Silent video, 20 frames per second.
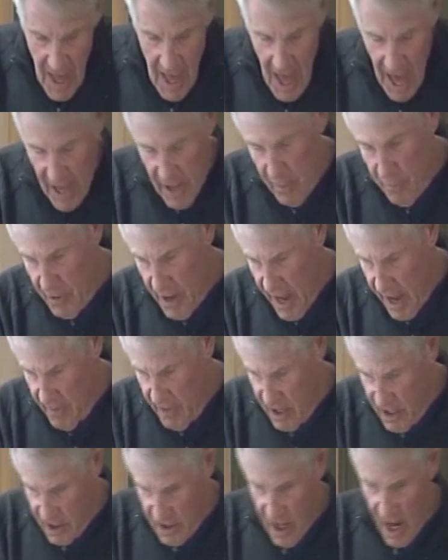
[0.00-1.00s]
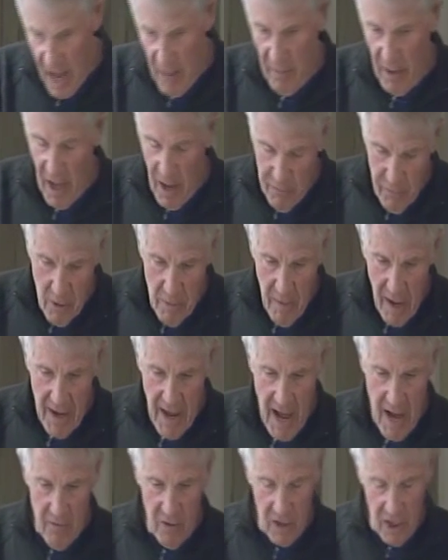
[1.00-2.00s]
And if we have any time left, we might
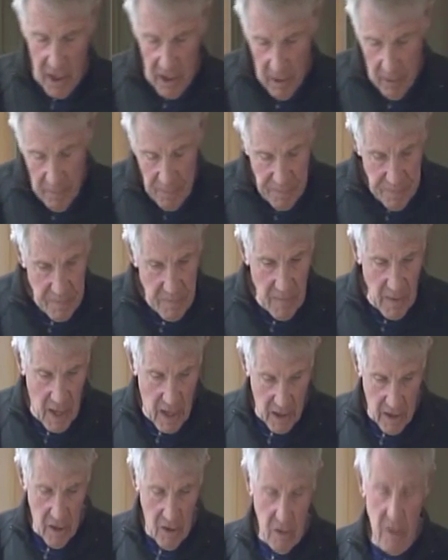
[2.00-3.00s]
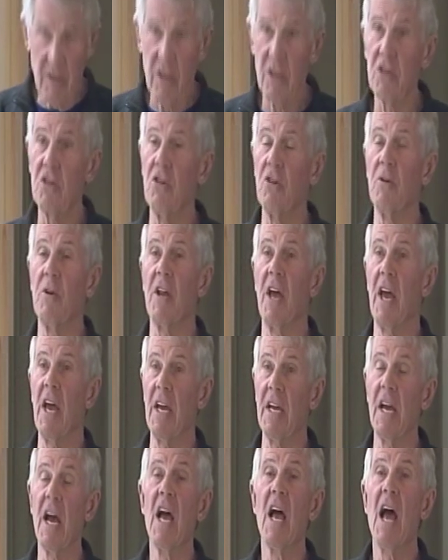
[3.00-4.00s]
have a little, a little
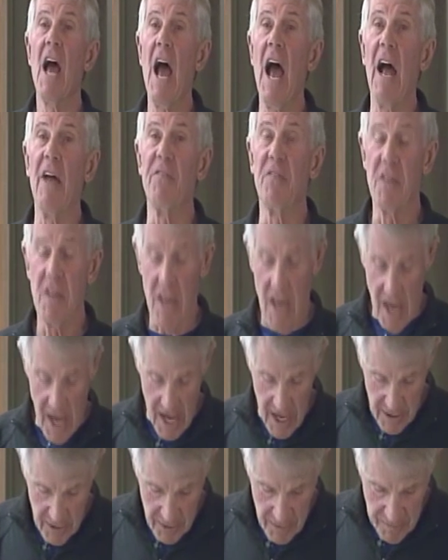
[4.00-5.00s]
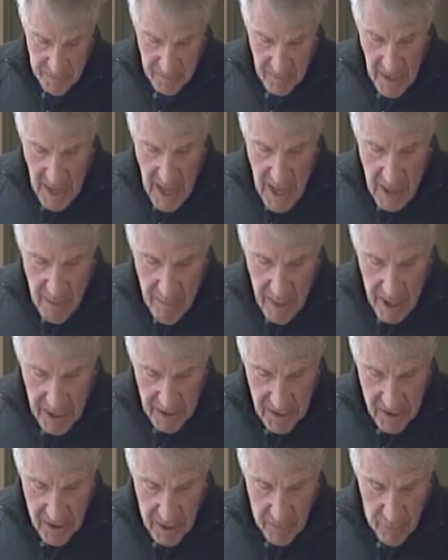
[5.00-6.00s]
Q&A at the end.
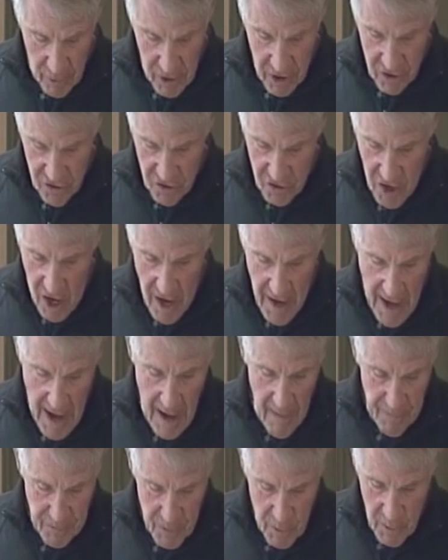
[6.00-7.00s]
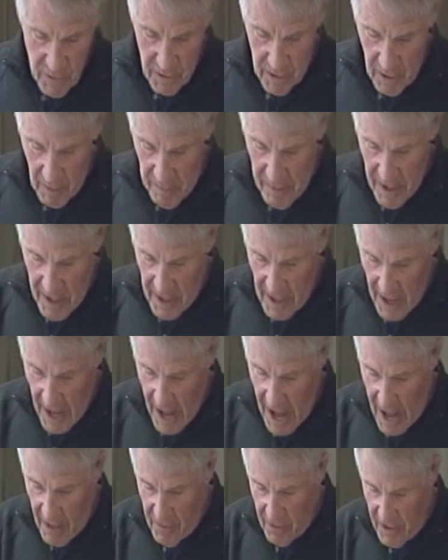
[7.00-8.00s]
But um, we're going to start out with a little bit
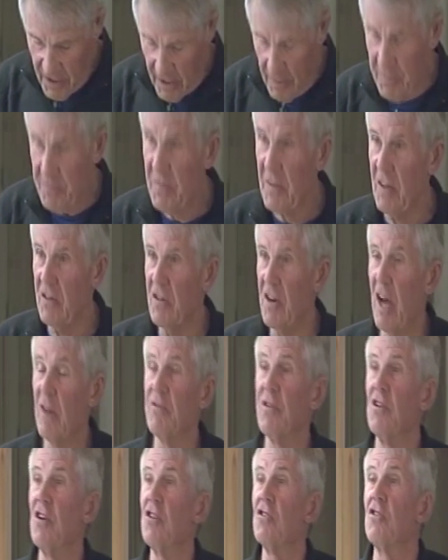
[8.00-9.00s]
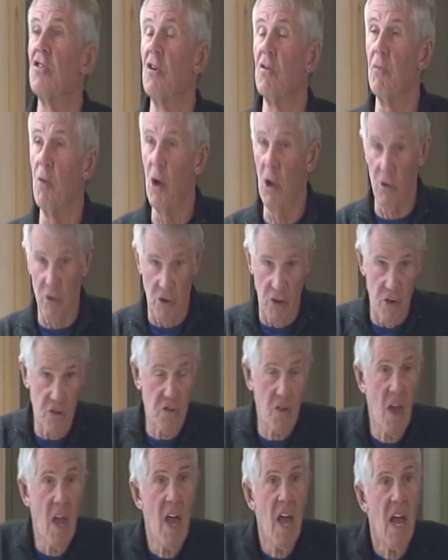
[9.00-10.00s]
on the definition of
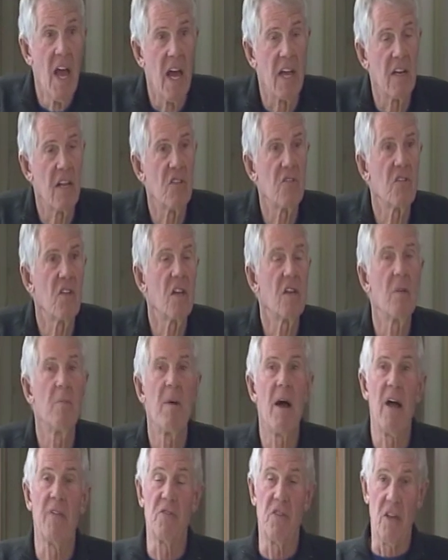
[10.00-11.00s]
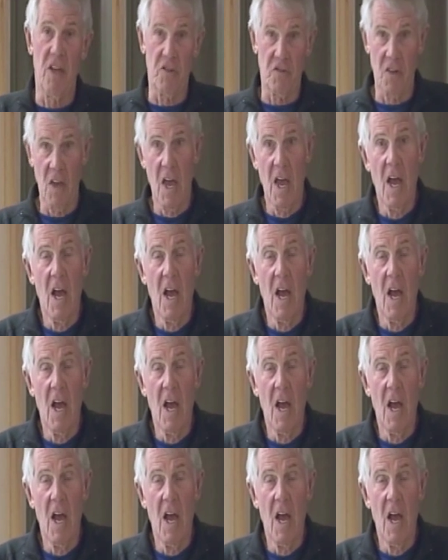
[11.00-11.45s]
wilderness. And let's think about this.